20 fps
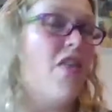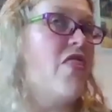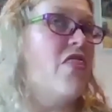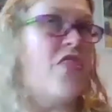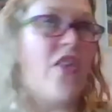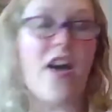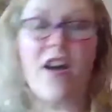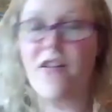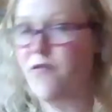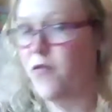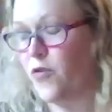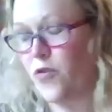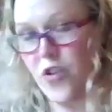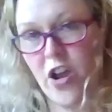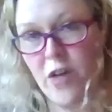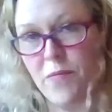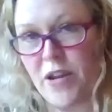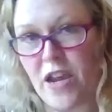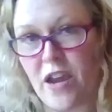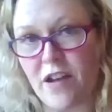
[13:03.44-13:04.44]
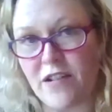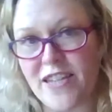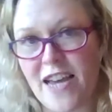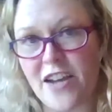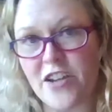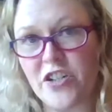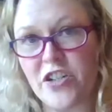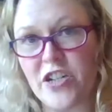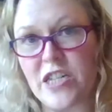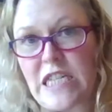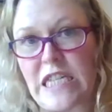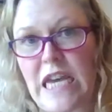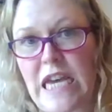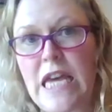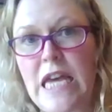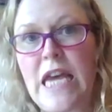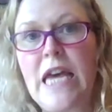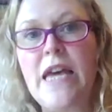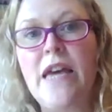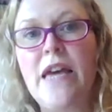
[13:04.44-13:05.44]
therefore nobody owns ashes.
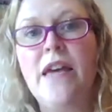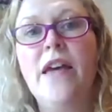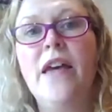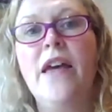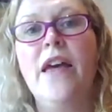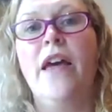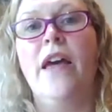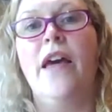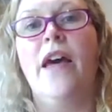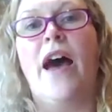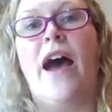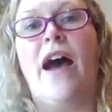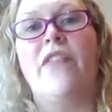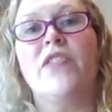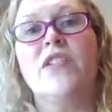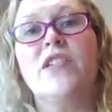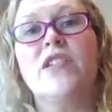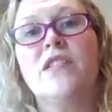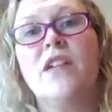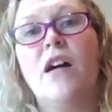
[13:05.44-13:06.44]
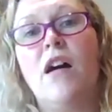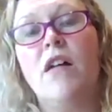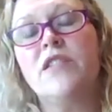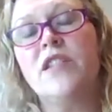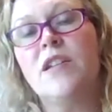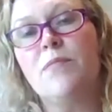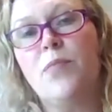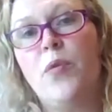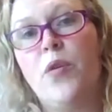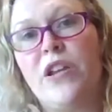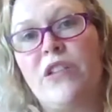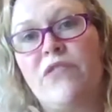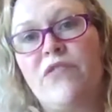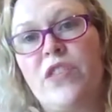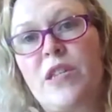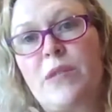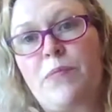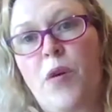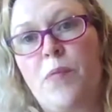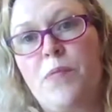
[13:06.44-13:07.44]
And the starting point
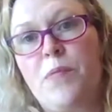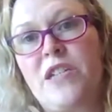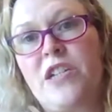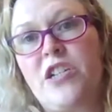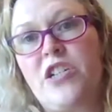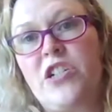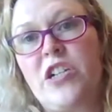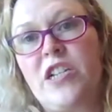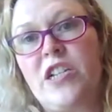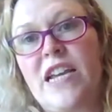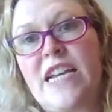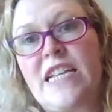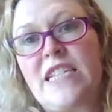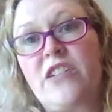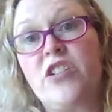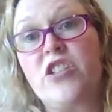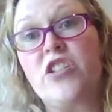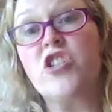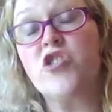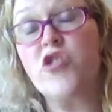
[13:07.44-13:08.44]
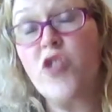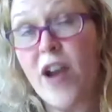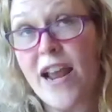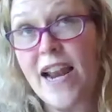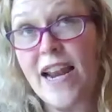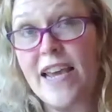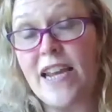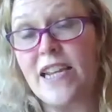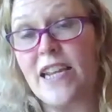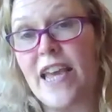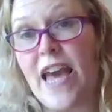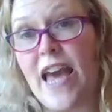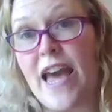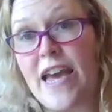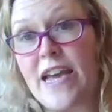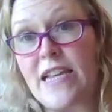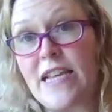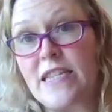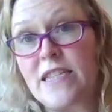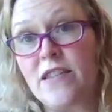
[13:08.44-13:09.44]
for this proposition is an Australian
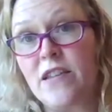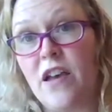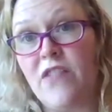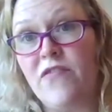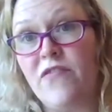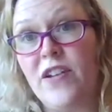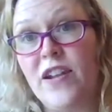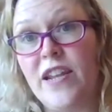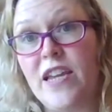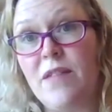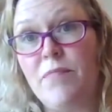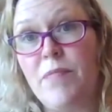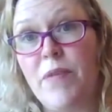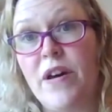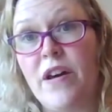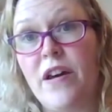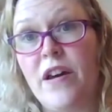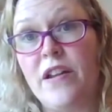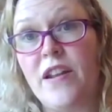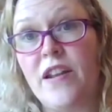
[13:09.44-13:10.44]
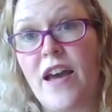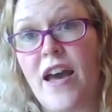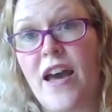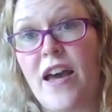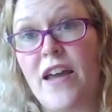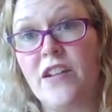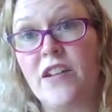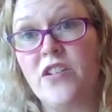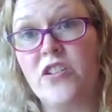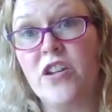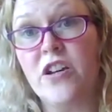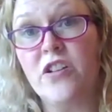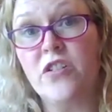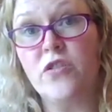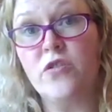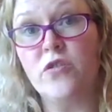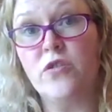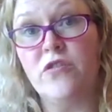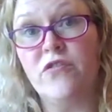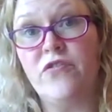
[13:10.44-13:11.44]
case of Leeburn and
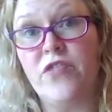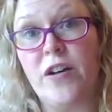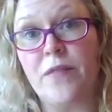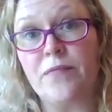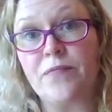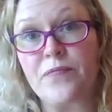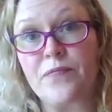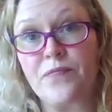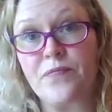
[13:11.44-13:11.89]
Derndorfer